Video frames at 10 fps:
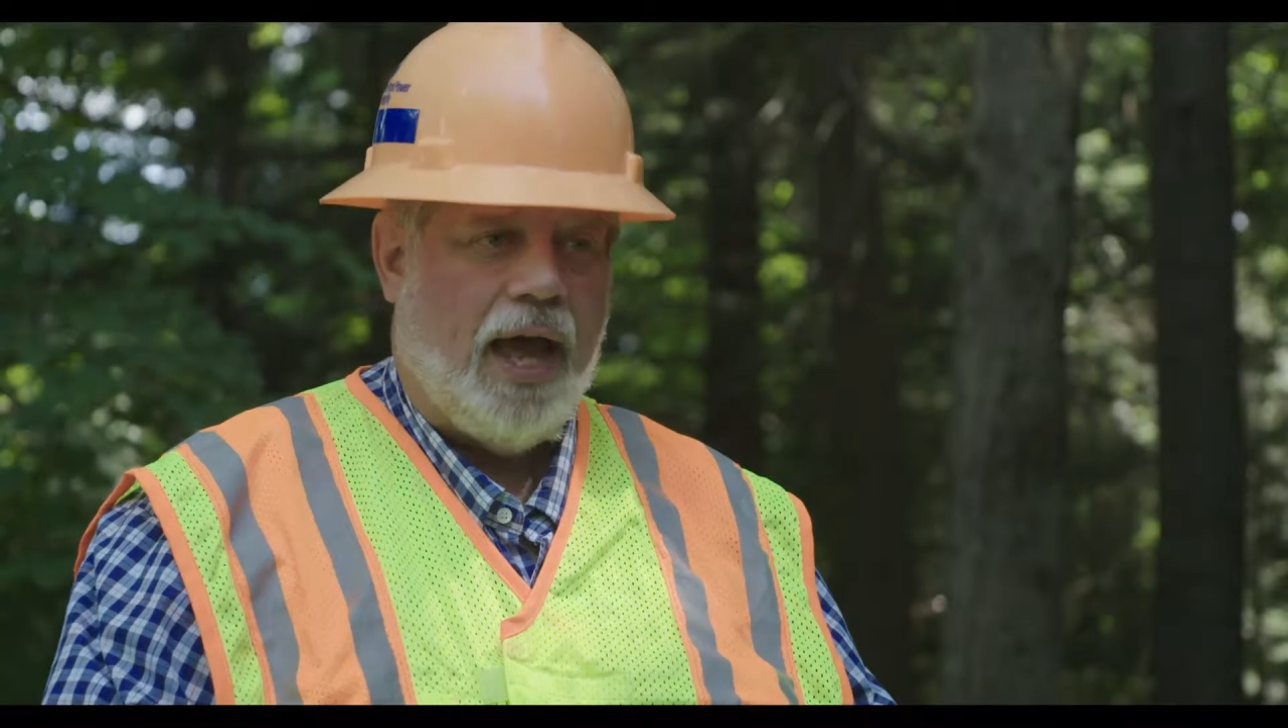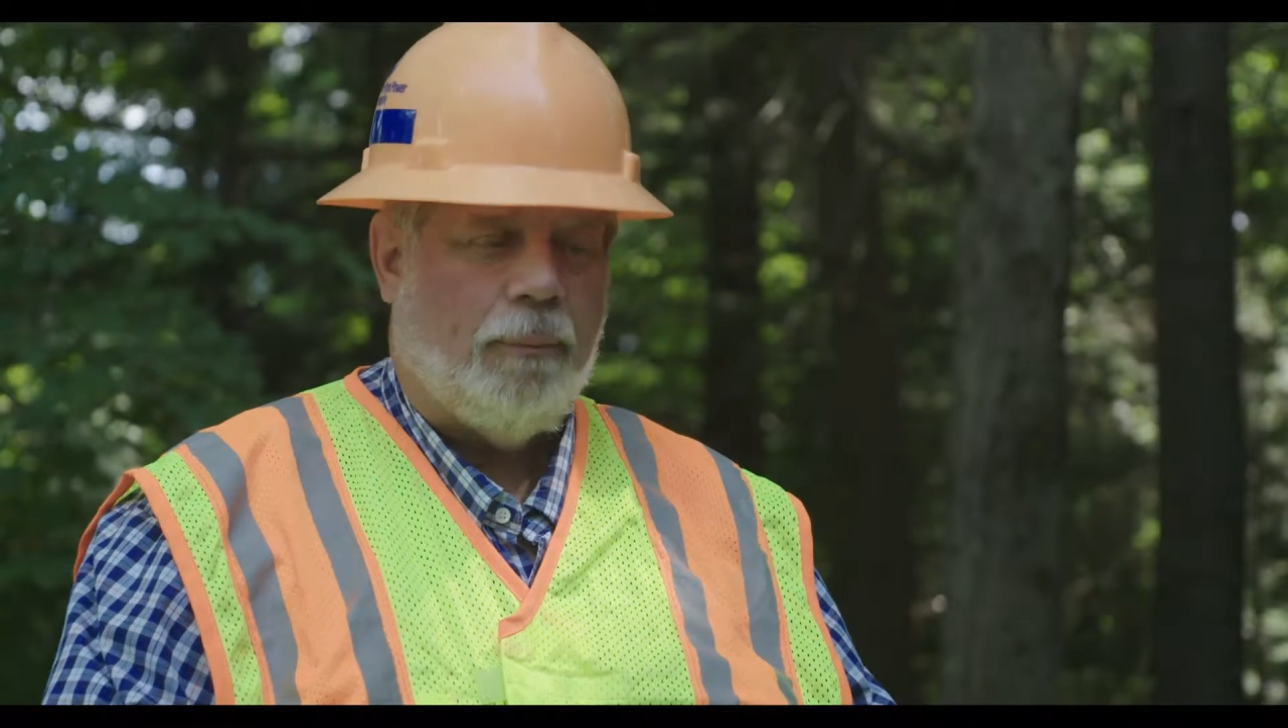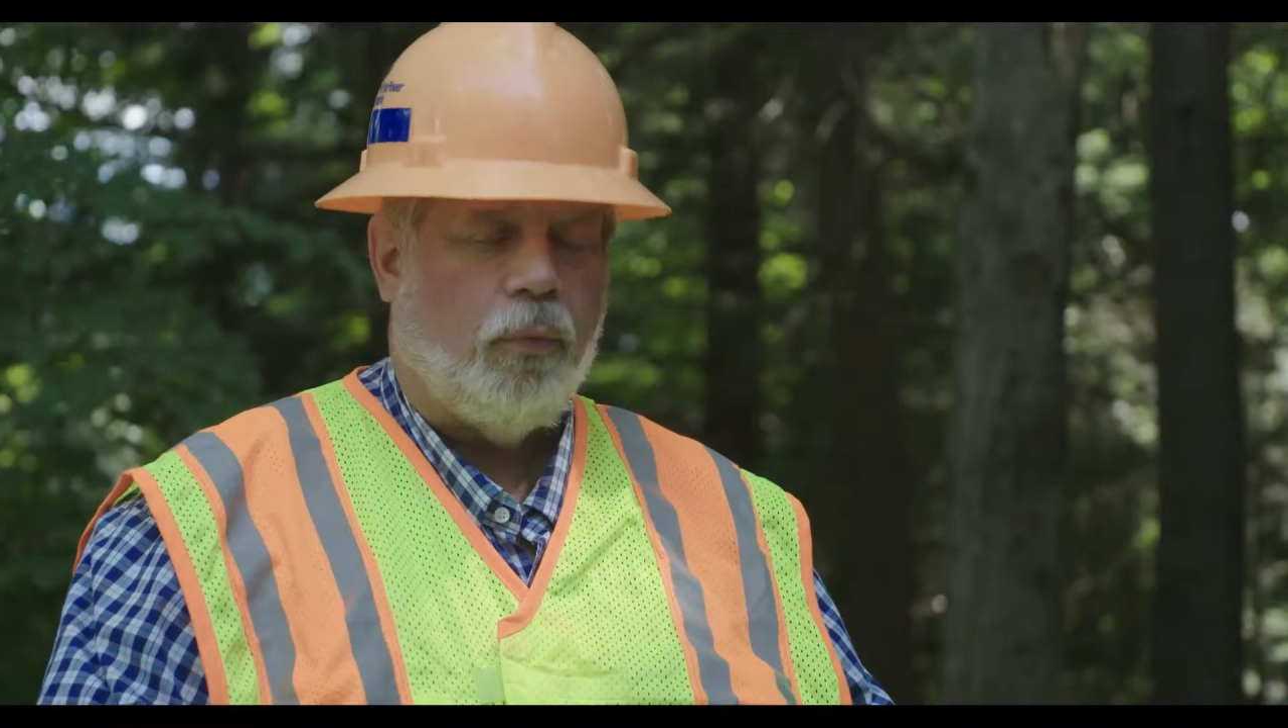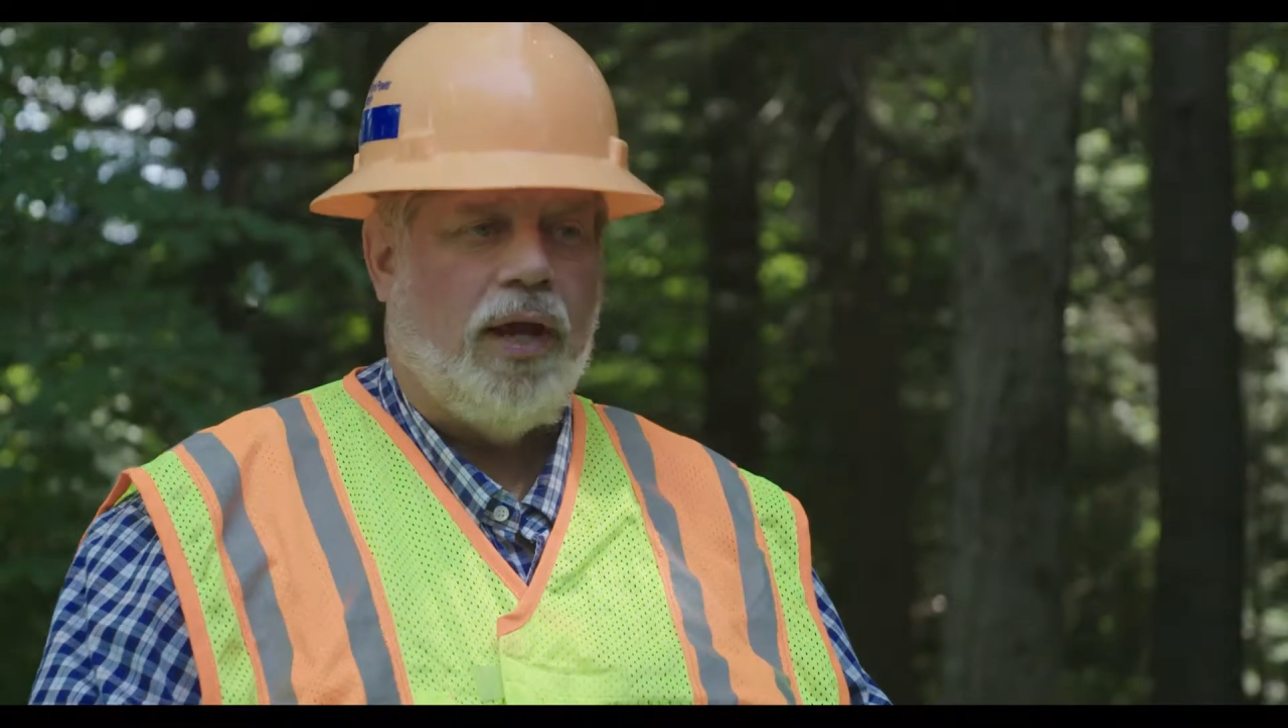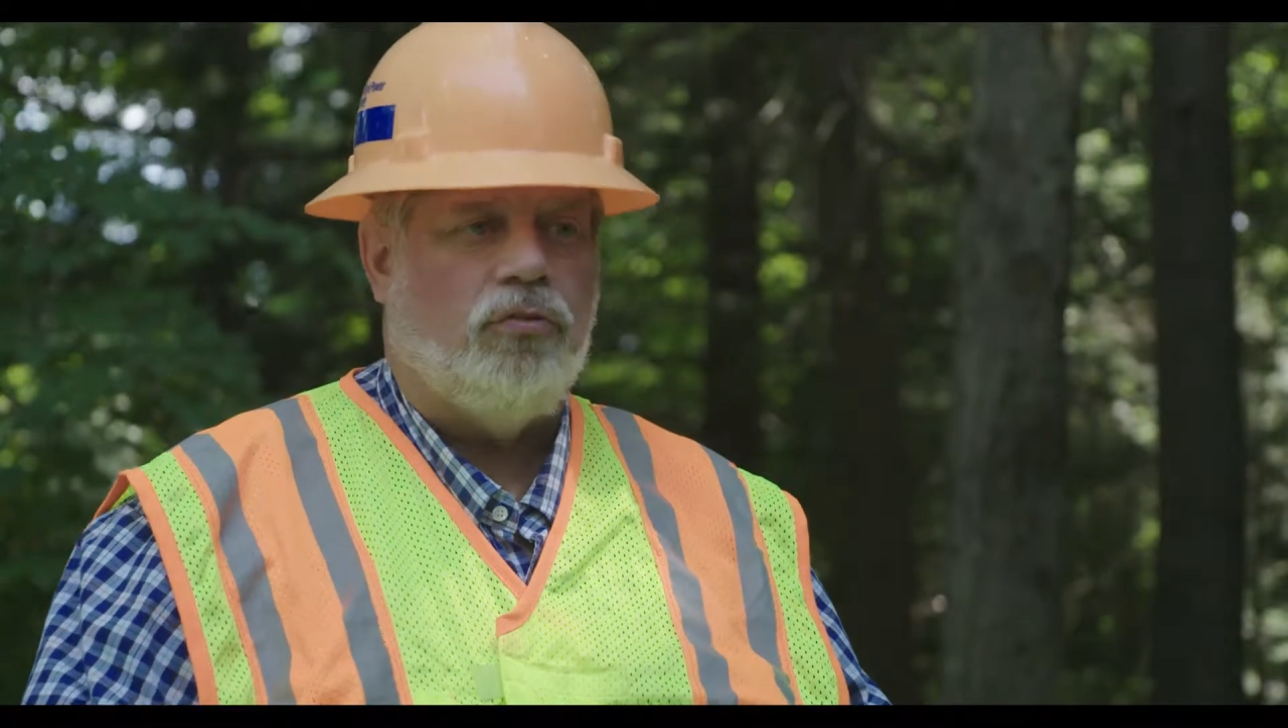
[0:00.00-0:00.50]

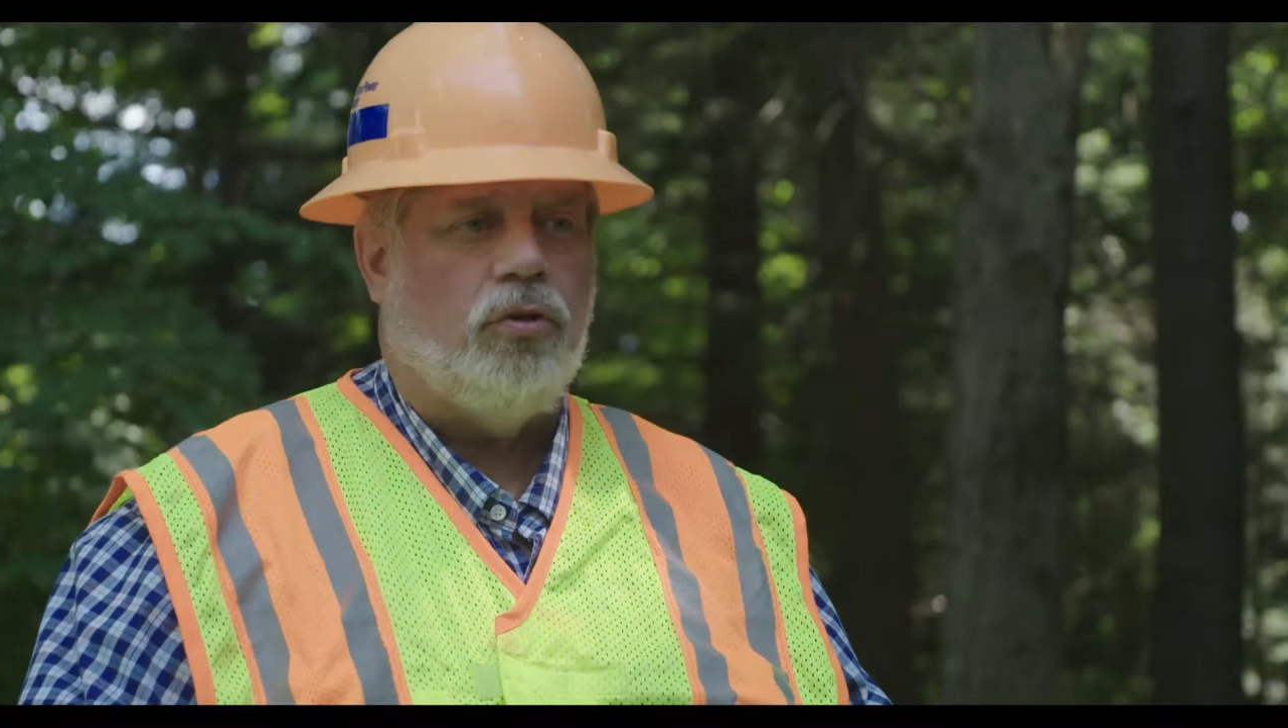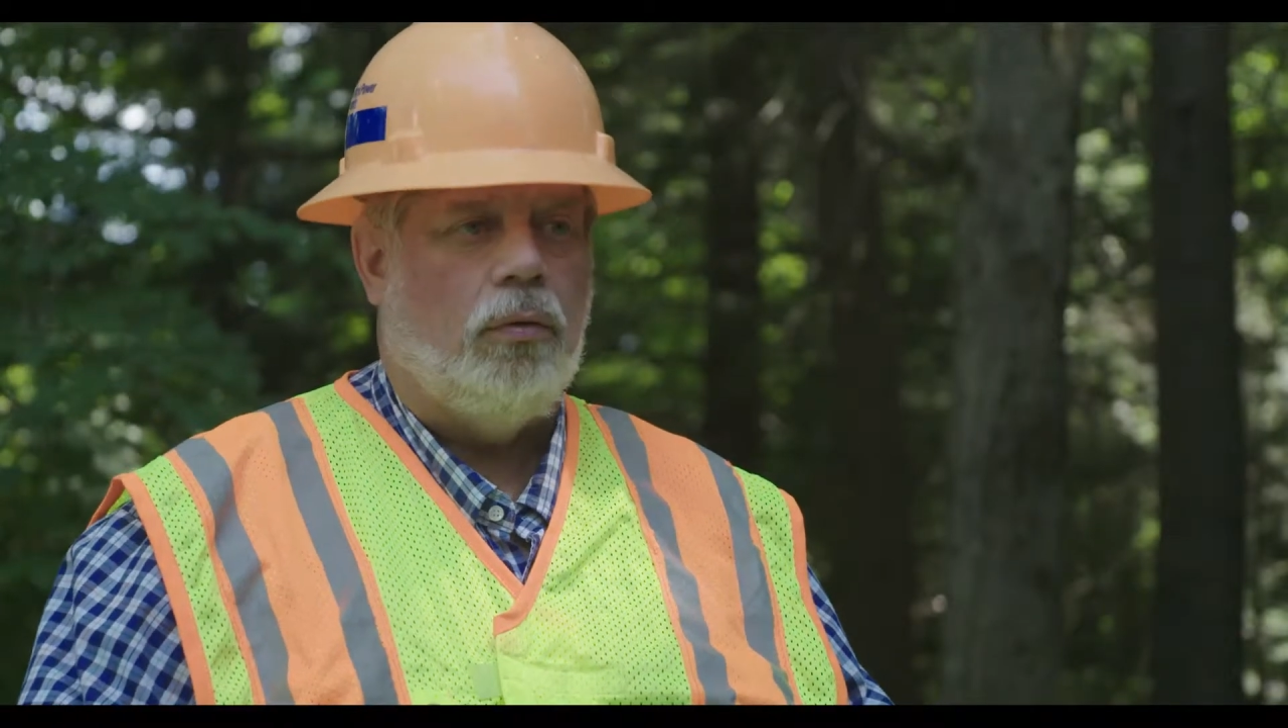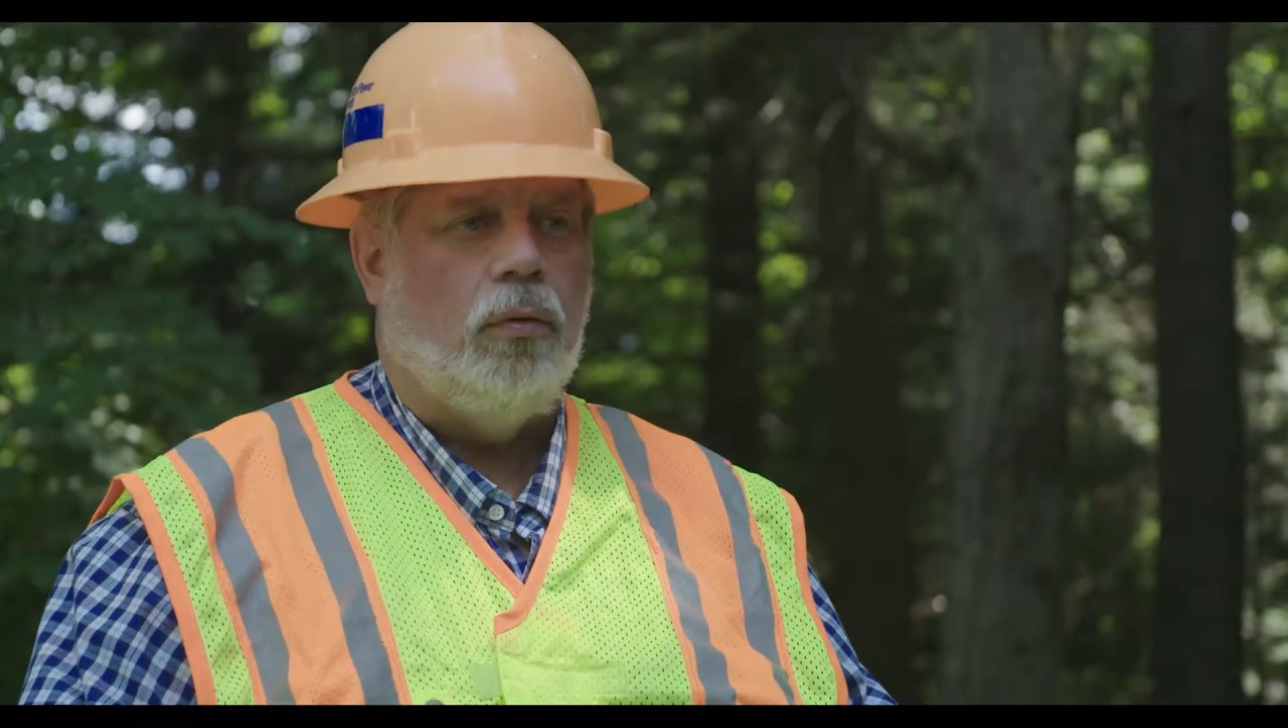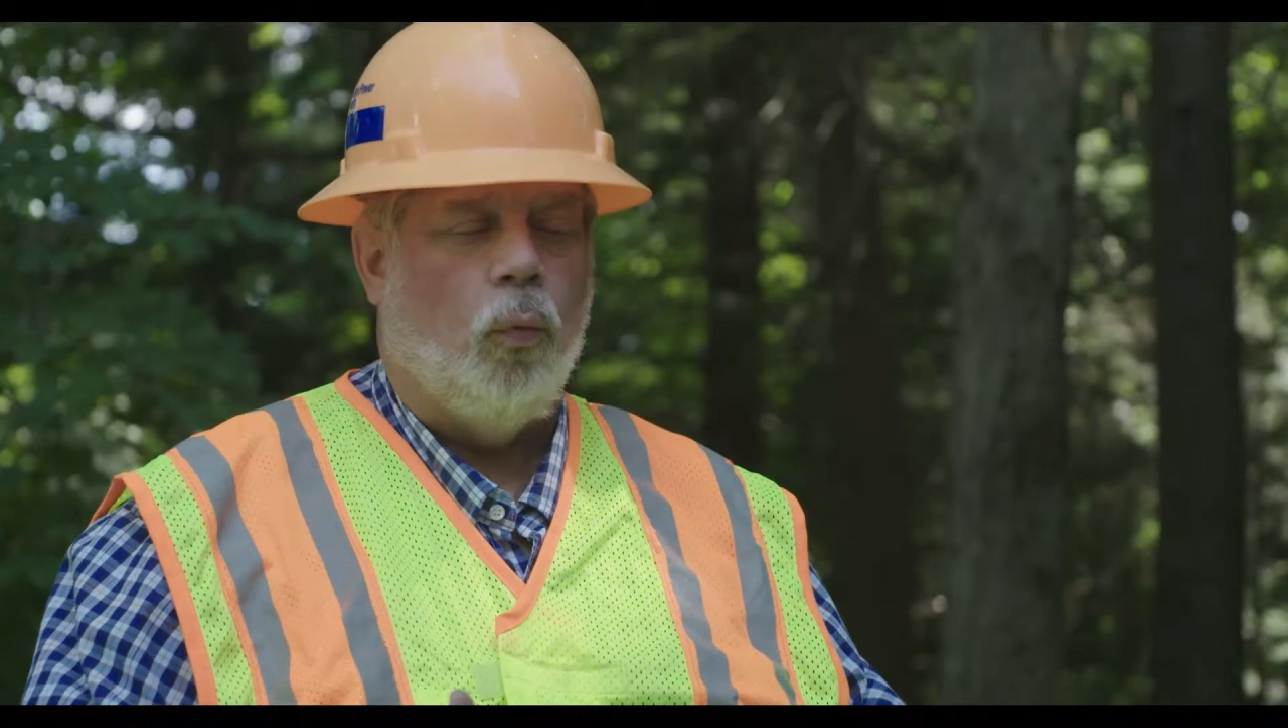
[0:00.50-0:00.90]
operation